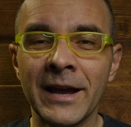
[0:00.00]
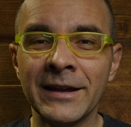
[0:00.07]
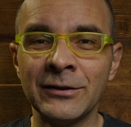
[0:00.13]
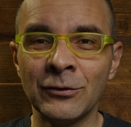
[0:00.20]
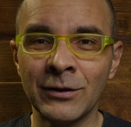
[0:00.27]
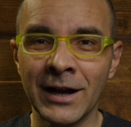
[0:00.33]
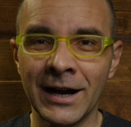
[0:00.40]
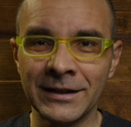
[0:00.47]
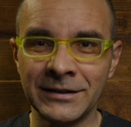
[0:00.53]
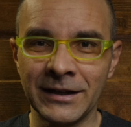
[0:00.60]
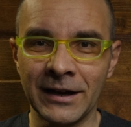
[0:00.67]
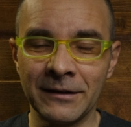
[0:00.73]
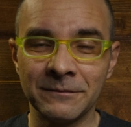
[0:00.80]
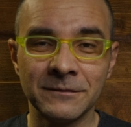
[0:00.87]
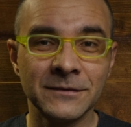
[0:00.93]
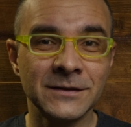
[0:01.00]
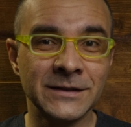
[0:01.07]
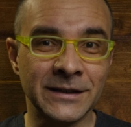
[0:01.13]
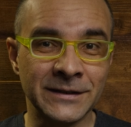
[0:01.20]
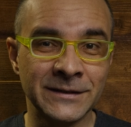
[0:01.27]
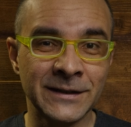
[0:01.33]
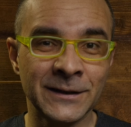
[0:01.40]
Educatia,
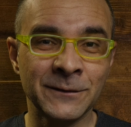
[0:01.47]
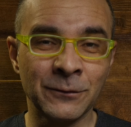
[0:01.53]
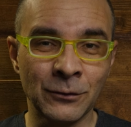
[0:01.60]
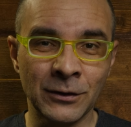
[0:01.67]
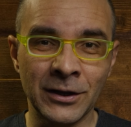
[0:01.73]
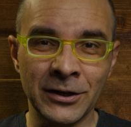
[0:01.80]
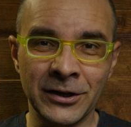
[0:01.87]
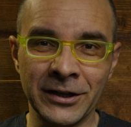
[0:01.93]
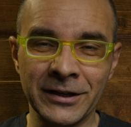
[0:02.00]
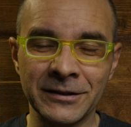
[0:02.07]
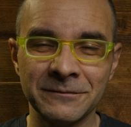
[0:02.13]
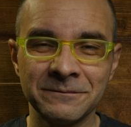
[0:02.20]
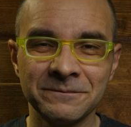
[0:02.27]
Successful Learning.